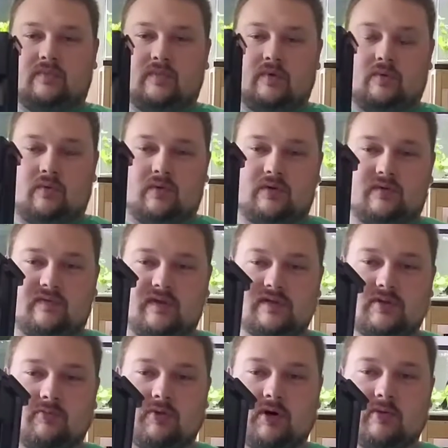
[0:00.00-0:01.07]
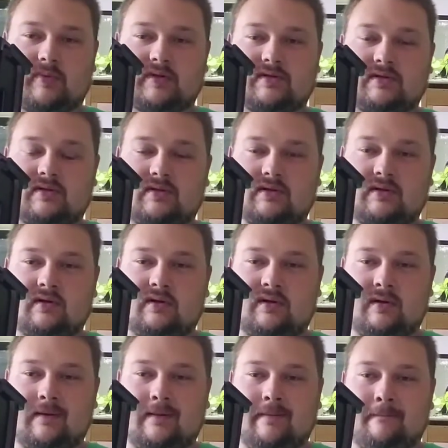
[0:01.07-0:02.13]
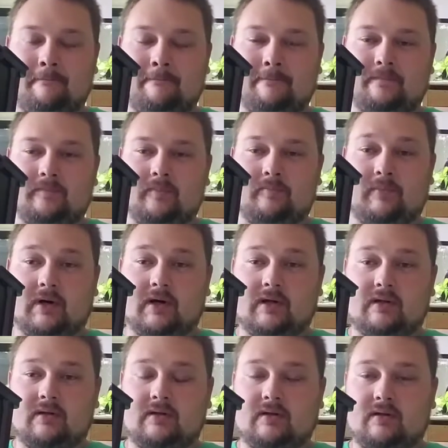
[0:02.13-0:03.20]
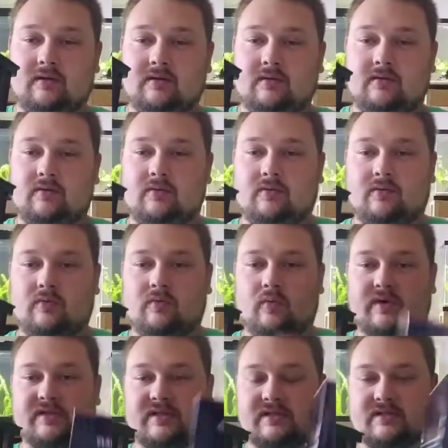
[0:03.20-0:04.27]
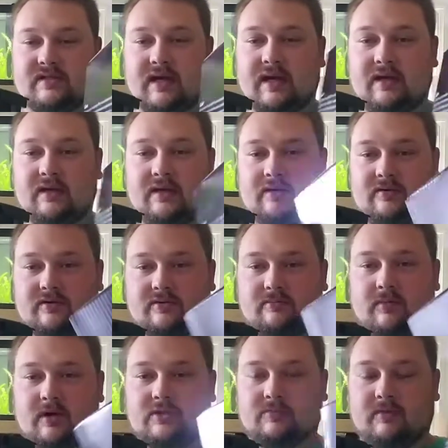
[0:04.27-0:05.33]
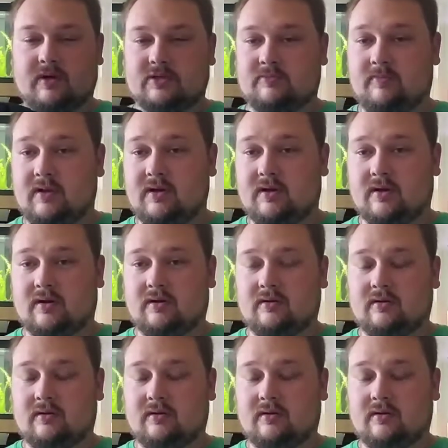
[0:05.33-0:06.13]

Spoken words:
one of these compartments. But what's inside here is much, much bigger